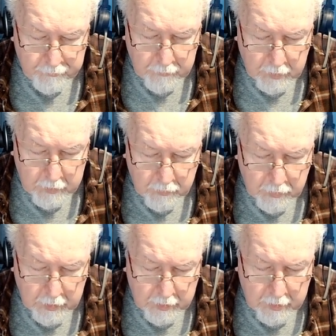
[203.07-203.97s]
a
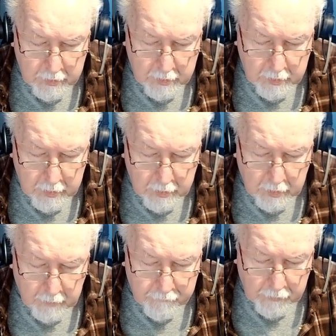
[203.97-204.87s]
eunuch
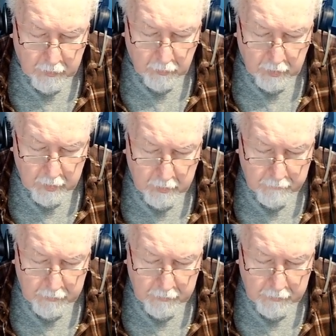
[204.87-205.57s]
of the court of the